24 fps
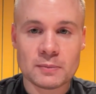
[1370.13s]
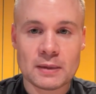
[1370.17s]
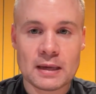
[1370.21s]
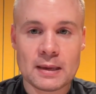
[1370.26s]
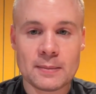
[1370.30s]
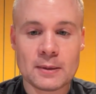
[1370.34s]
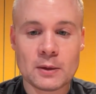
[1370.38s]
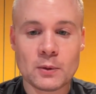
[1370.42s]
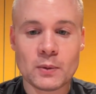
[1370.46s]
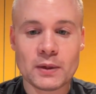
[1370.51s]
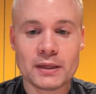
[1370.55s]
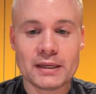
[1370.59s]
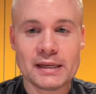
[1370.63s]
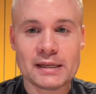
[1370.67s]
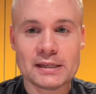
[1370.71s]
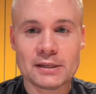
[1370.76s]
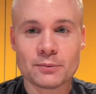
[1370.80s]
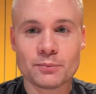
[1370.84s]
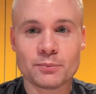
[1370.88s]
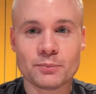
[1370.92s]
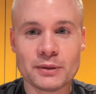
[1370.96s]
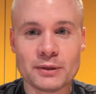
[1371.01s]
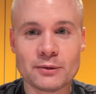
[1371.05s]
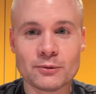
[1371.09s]
Maybe we need
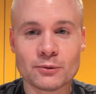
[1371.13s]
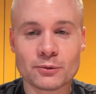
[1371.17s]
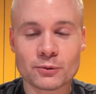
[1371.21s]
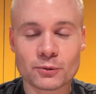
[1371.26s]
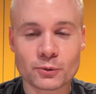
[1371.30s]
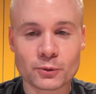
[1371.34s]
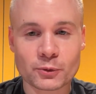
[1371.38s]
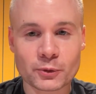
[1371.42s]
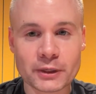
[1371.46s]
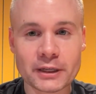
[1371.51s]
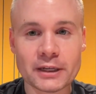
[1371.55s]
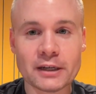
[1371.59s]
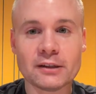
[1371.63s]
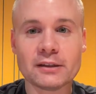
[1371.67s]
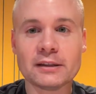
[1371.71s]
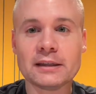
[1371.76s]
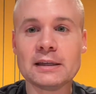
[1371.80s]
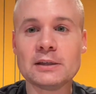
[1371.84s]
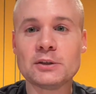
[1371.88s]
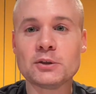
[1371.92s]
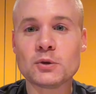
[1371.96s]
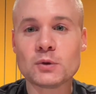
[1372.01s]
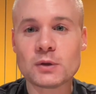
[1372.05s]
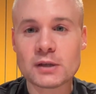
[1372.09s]
to be
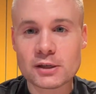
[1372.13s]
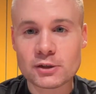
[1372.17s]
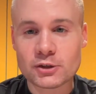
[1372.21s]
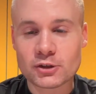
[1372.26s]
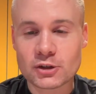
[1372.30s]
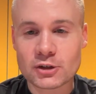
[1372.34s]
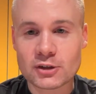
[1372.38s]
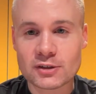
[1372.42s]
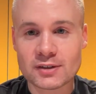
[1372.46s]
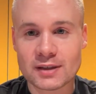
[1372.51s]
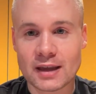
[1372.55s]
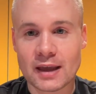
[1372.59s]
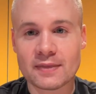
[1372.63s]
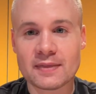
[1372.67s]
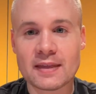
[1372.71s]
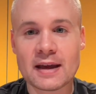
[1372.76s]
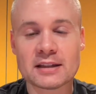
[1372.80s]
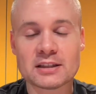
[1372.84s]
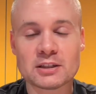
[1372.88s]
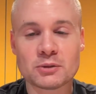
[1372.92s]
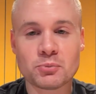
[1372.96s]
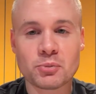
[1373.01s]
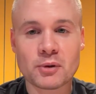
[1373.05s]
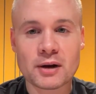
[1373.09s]
really judicious, get
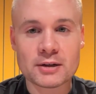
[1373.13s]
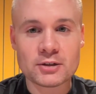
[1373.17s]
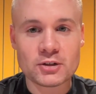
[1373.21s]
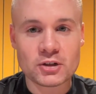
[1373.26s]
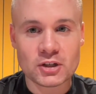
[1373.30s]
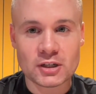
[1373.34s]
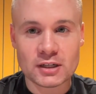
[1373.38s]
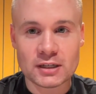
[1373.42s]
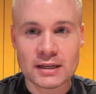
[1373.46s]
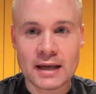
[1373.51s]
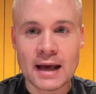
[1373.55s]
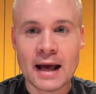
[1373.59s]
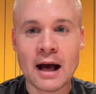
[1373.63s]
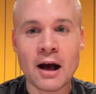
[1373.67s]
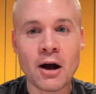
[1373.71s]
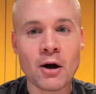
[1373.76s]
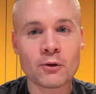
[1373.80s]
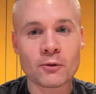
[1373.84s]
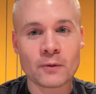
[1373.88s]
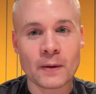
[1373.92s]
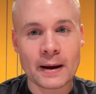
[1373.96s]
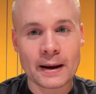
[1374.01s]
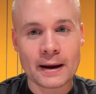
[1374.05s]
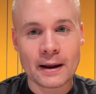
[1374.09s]
that spreadsheet
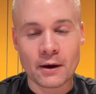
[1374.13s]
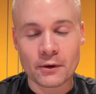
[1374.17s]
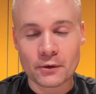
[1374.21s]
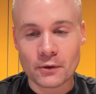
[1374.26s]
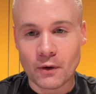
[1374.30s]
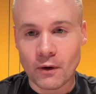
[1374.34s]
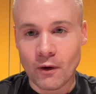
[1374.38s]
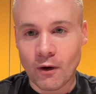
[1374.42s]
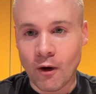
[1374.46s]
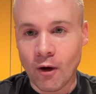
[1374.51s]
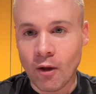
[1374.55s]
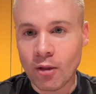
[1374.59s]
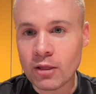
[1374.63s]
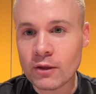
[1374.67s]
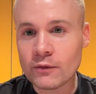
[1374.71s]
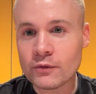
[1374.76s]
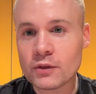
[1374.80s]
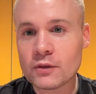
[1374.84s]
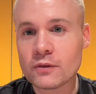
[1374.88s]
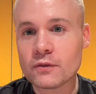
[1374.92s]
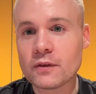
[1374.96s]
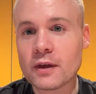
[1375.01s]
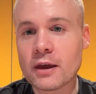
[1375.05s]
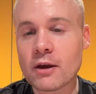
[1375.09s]
out, write out all of
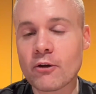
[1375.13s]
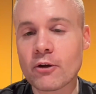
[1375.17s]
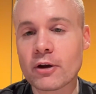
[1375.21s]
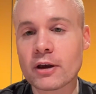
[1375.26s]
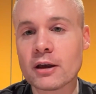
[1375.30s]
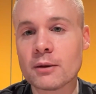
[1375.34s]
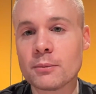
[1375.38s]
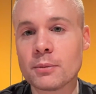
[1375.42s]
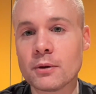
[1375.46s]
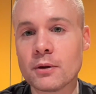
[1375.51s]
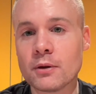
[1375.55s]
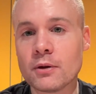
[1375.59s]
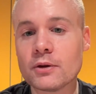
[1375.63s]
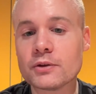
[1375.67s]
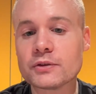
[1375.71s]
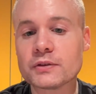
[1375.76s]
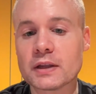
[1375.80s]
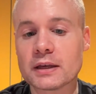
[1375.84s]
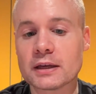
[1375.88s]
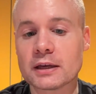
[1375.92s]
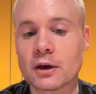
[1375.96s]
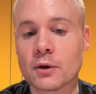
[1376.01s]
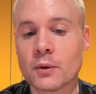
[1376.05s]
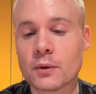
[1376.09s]
the variables
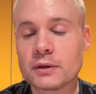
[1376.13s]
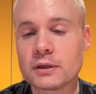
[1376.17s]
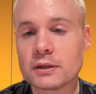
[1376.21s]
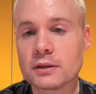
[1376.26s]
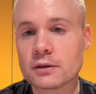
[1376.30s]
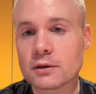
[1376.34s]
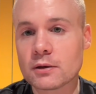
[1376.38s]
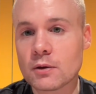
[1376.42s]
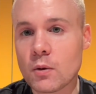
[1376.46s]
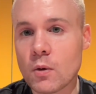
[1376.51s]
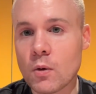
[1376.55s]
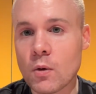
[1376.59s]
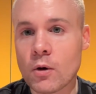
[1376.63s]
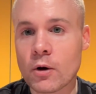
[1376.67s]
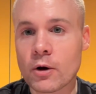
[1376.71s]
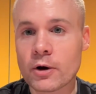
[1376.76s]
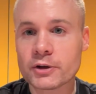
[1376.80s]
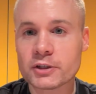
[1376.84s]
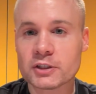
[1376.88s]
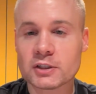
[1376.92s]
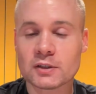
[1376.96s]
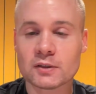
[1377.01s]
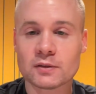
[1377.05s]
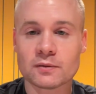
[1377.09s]
that go into the
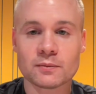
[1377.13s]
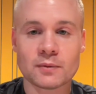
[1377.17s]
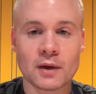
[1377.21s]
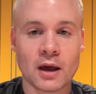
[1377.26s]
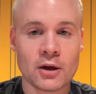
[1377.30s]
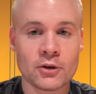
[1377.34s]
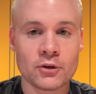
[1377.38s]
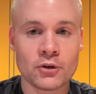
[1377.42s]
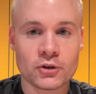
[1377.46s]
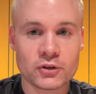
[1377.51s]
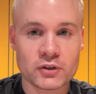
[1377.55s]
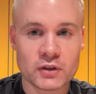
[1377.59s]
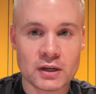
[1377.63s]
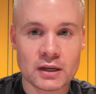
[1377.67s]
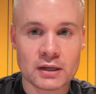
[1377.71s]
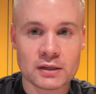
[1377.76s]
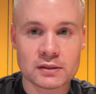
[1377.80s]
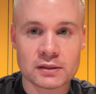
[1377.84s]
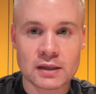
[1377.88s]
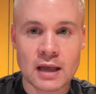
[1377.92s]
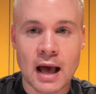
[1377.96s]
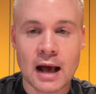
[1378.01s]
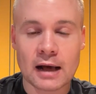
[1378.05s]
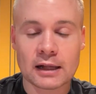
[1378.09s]
course, understand
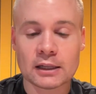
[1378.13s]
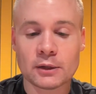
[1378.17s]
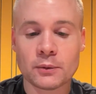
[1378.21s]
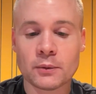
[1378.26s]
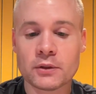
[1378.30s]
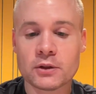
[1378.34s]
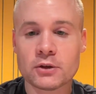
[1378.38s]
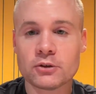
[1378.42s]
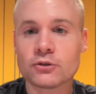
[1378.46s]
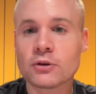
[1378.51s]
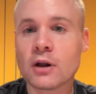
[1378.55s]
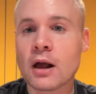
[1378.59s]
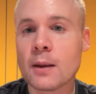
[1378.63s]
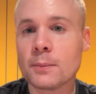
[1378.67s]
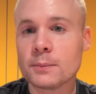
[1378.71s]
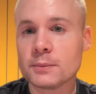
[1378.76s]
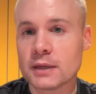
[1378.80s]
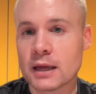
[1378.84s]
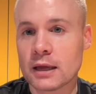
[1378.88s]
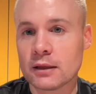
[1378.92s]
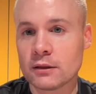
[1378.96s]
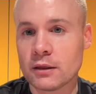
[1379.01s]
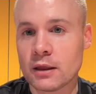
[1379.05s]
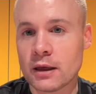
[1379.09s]
exactly when the drop
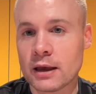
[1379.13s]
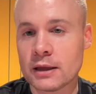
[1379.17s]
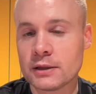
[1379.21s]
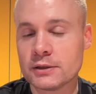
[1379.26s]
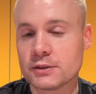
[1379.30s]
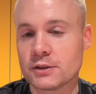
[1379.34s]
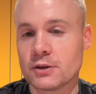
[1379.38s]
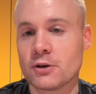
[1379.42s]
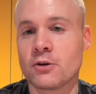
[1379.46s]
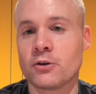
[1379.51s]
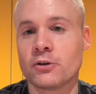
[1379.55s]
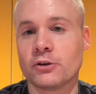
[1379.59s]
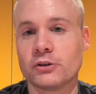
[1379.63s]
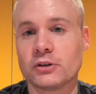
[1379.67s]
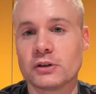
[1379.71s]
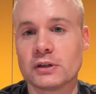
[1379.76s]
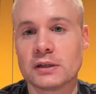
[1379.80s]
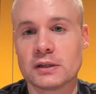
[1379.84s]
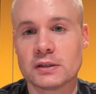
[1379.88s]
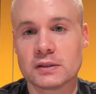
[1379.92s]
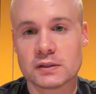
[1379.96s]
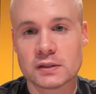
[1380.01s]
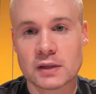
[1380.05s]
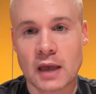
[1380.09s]
deadlines are, understand
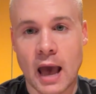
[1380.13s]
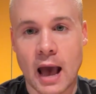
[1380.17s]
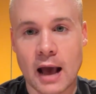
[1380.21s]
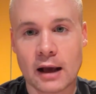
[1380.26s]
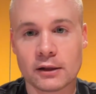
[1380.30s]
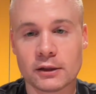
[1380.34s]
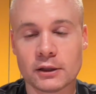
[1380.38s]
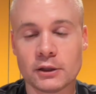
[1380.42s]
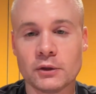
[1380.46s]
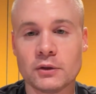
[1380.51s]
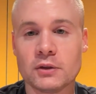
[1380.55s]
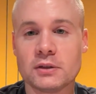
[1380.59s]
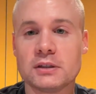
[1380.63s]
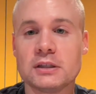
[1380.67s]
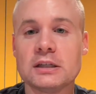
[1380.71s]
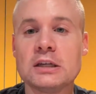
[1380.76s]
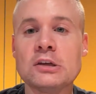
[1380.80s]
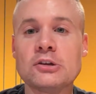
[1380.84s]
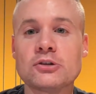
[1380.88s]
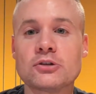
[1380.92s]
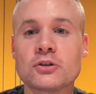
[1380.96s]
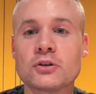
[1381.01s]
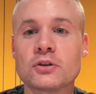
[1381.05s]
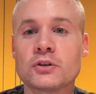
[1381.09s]
exactly who the
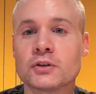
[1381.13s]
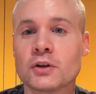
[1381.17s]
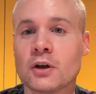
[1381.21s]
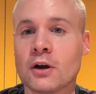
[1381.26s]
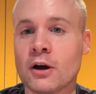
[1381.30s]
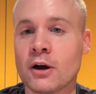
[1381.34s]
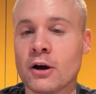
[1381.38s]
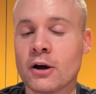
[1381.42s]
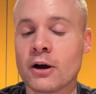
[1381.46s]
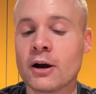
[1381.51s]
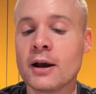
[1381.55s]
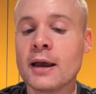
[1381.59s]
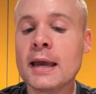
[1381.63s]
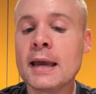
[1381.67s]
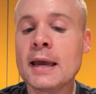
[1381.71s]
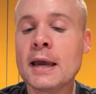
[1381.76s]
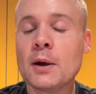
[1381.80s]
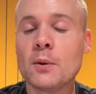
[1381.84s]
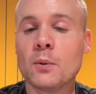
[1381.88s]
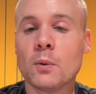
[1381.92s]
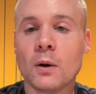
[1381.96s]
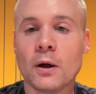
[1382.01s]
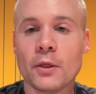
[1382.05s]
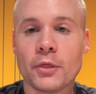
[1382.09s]
teachers are,
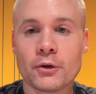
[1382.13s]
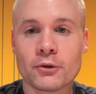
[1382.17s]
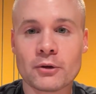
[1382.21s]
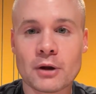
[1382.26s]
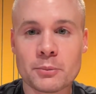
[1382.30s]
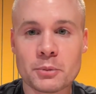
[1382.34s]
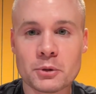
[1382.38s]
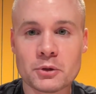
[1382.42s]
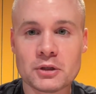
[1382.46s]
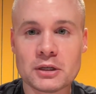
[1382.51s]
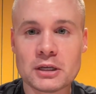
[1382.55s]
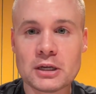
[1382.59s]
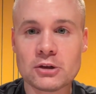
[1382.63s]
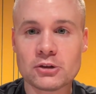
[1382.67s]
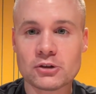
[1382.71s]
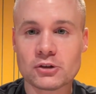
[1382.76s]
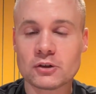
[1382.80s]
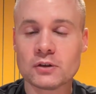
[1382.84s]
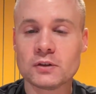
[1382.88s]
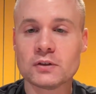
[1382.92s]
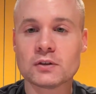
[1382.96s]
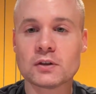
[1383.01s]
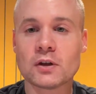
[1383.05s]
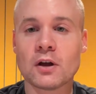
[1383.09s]
what their
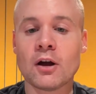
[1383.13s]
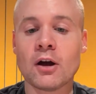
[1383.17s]
reputations